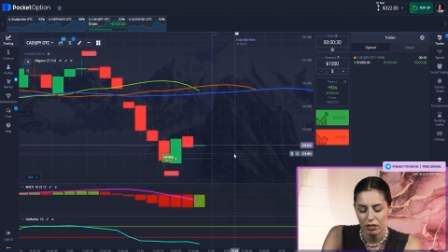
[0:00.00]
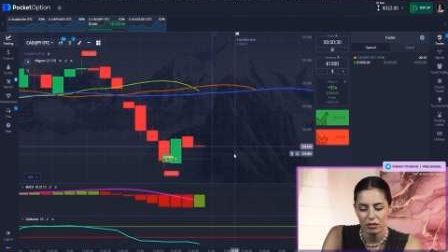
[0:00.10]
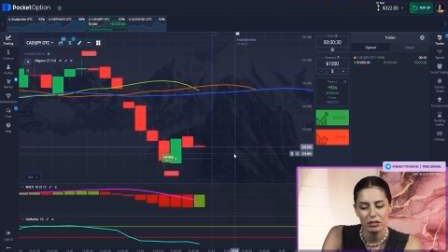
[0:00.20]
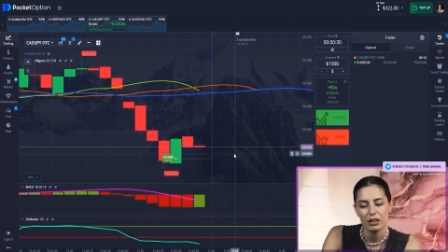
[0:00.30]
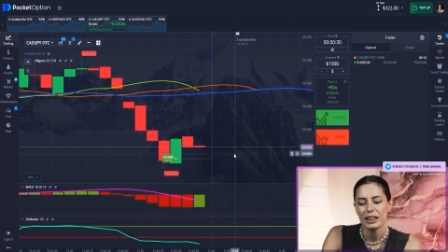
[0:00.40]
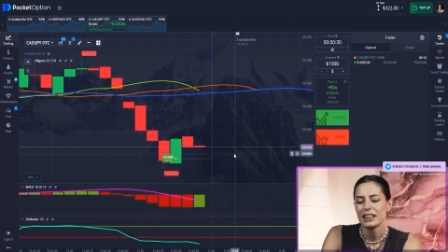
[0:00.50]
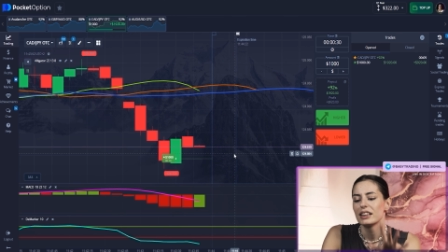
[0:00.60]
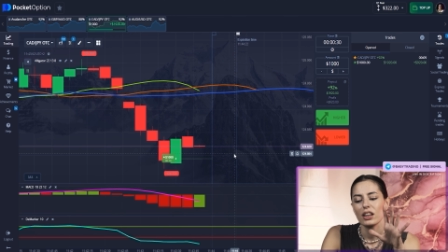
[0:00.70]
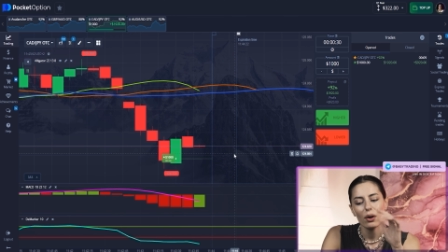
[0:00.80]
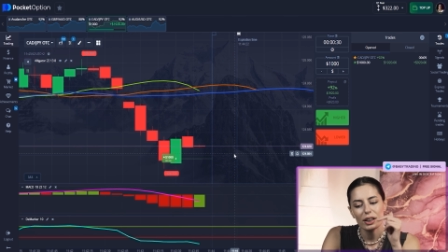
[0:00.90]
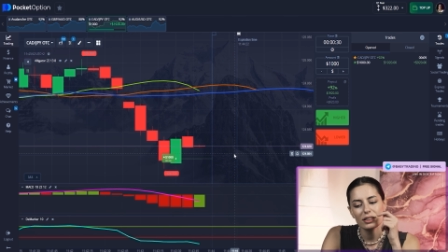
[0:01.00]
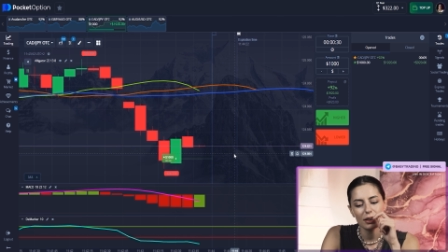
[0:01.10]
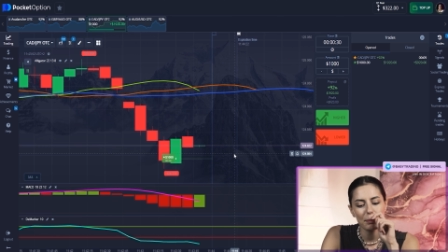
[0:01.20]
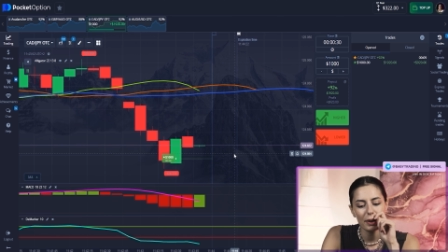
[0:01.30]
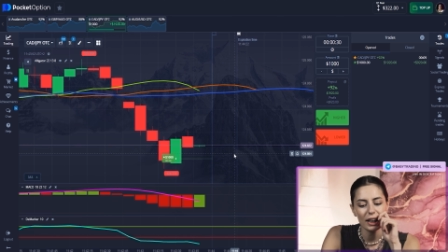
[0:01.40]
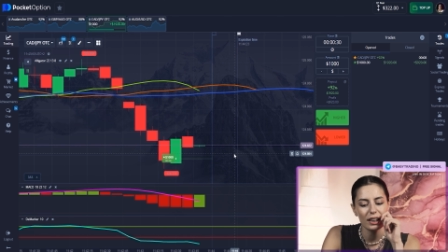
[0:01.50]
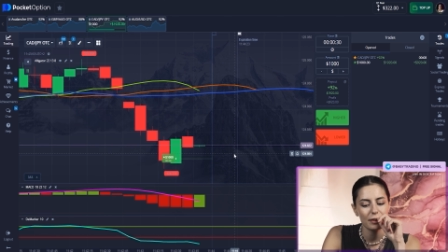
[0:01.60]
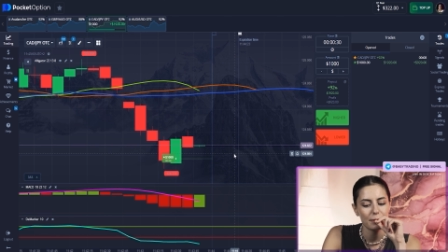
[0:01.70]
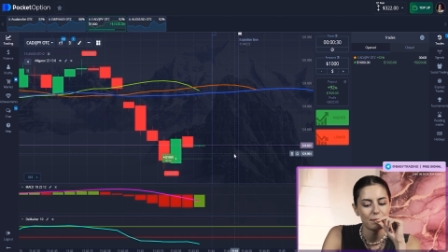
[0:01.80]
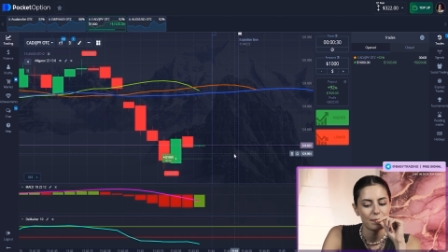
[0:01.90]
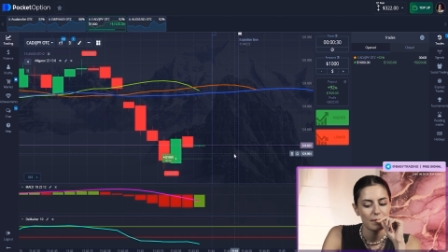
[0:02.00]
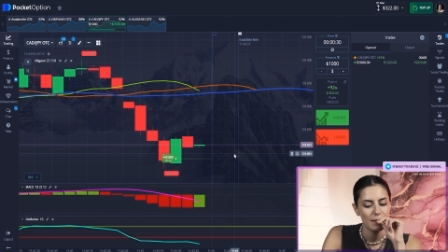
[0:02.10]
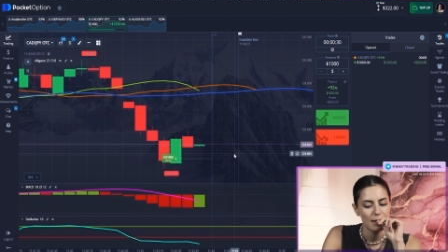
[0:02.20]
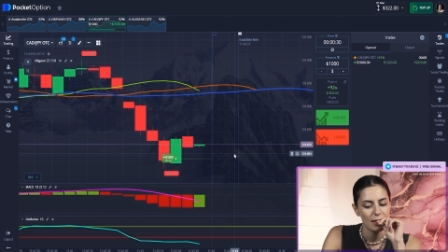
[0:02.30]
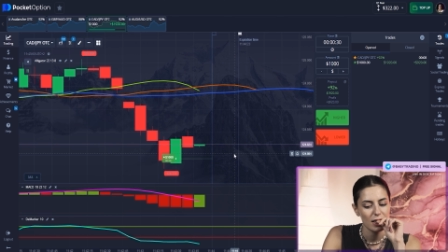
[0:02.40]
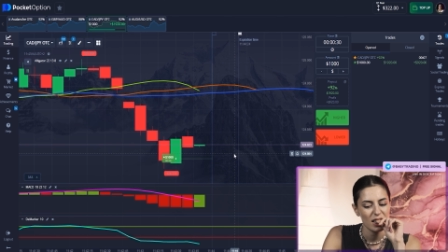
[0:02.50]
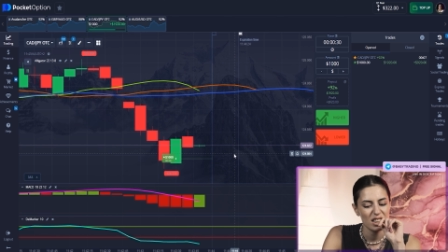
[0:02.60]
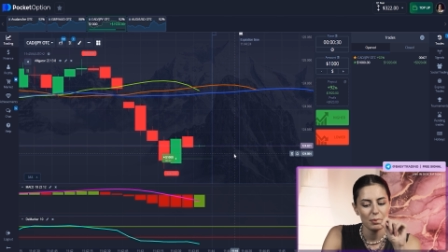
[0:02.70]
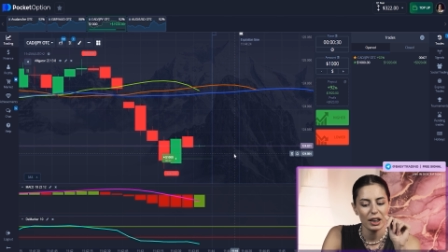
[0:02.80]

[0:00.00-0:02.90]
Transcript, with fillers: oh no, it's a bit. It's